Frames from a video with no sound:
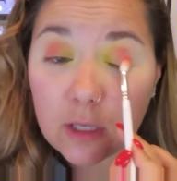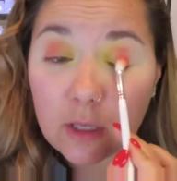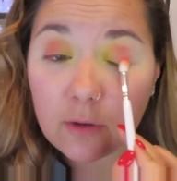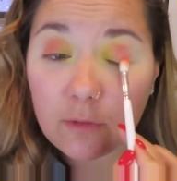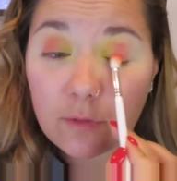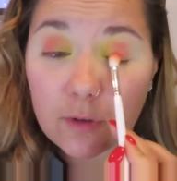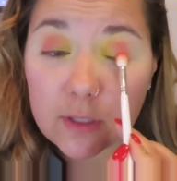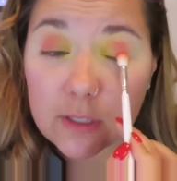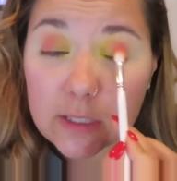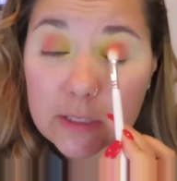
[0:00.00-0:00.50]

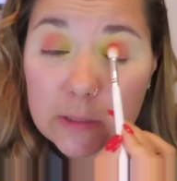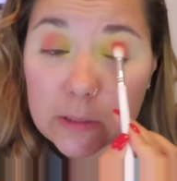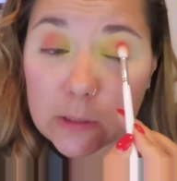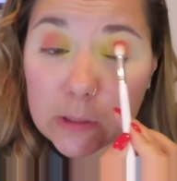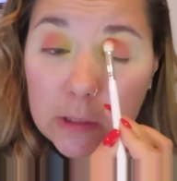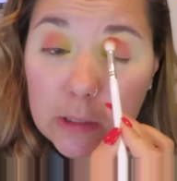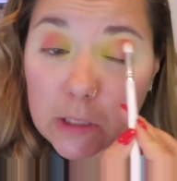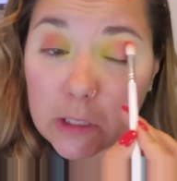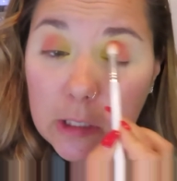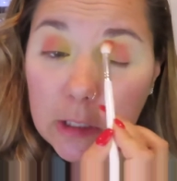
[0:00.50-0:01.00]
If it
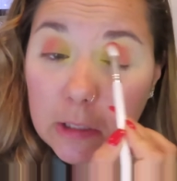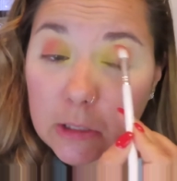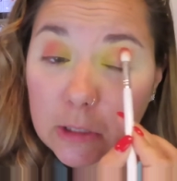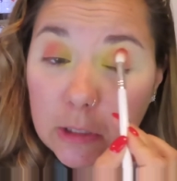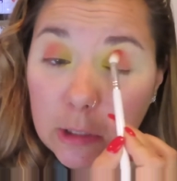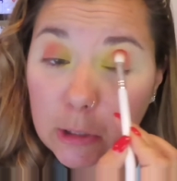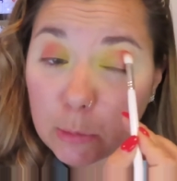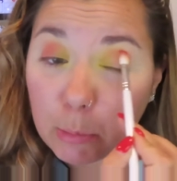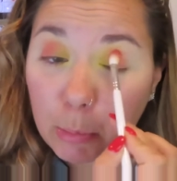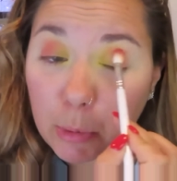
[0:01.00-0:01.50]
doesn't look good,
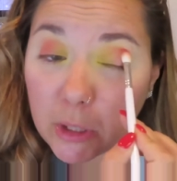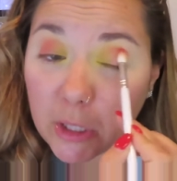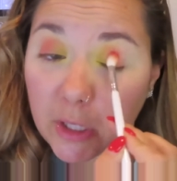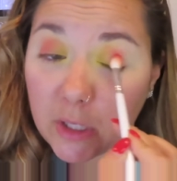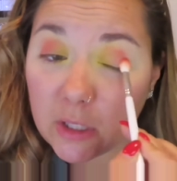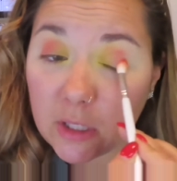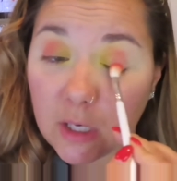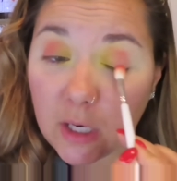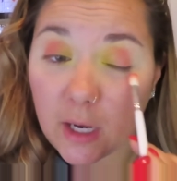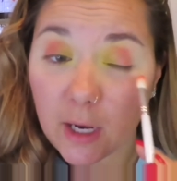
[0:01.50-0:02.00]
you
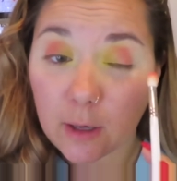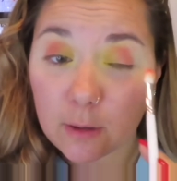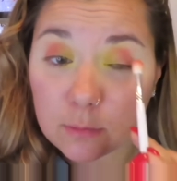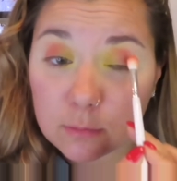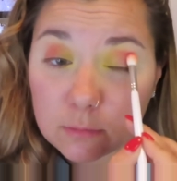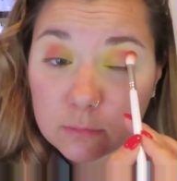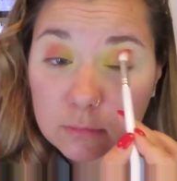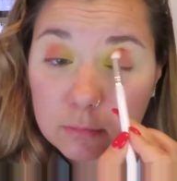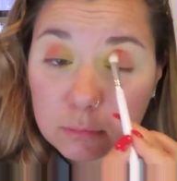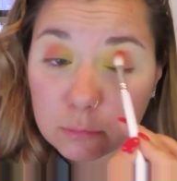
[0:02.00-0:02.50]
blend it out.
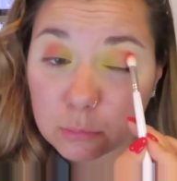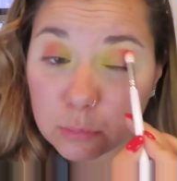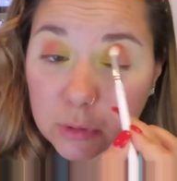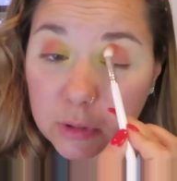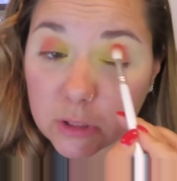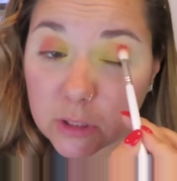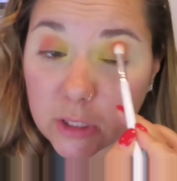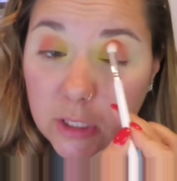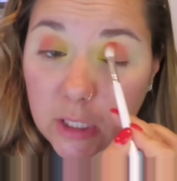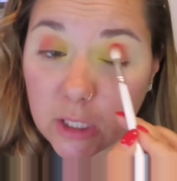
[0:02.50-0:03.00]

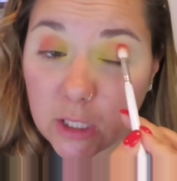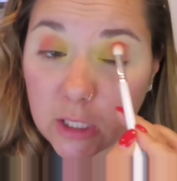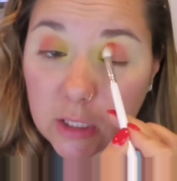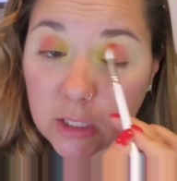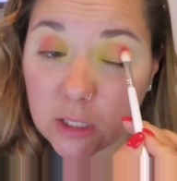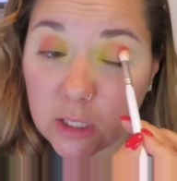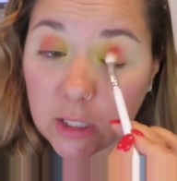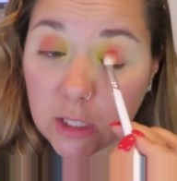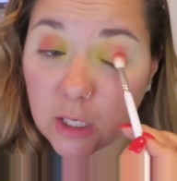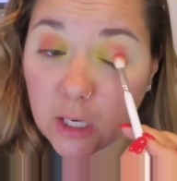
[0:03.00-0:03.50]

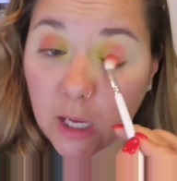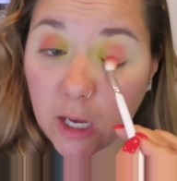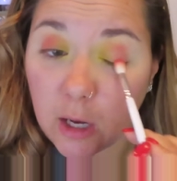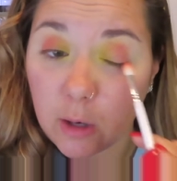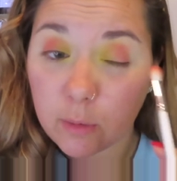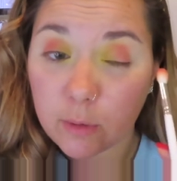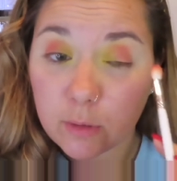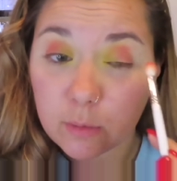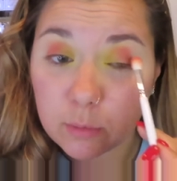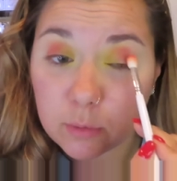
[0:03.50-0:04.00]
Blend it
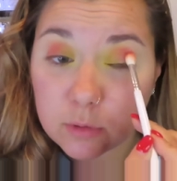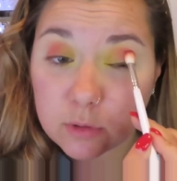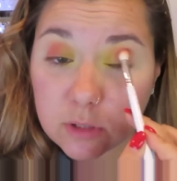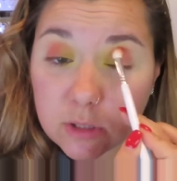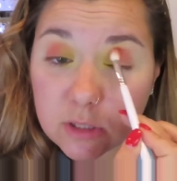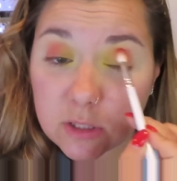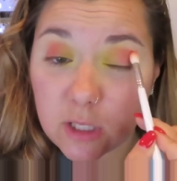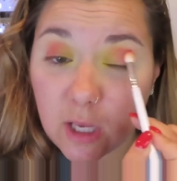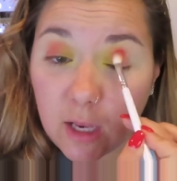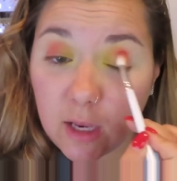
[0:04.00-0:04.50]
out. It will
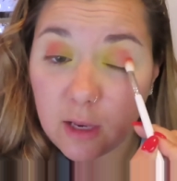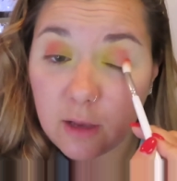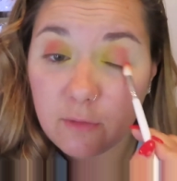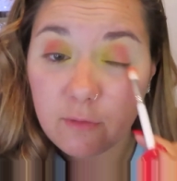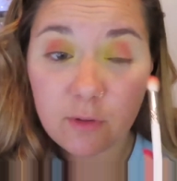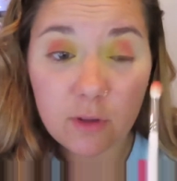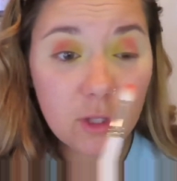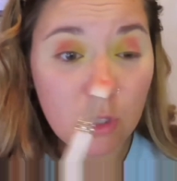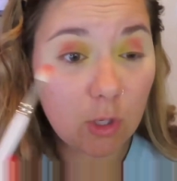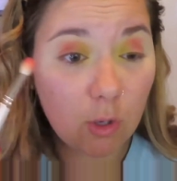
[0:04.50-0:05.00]

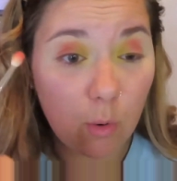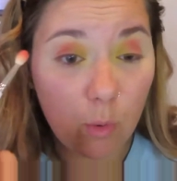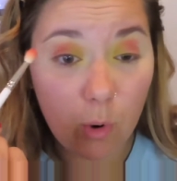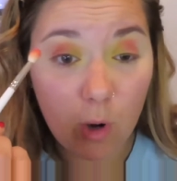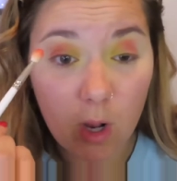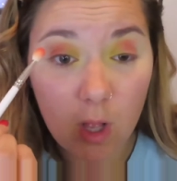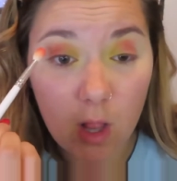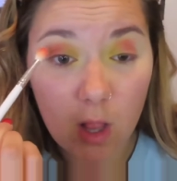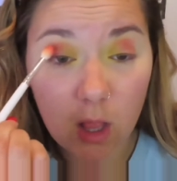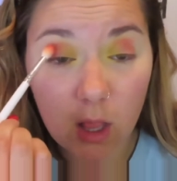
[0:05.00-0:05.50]
save
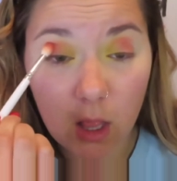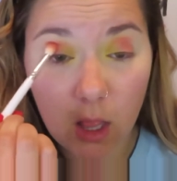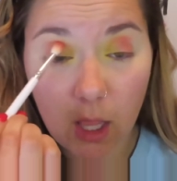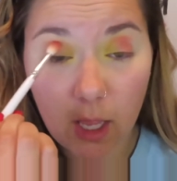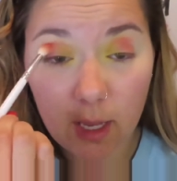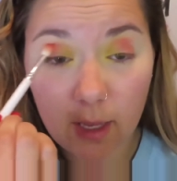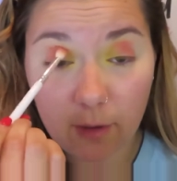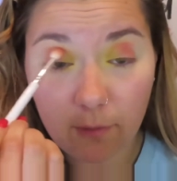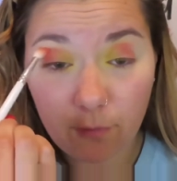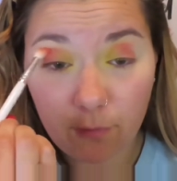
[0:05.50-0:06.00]
your
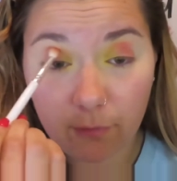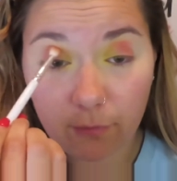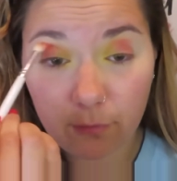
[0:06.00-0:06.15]
life.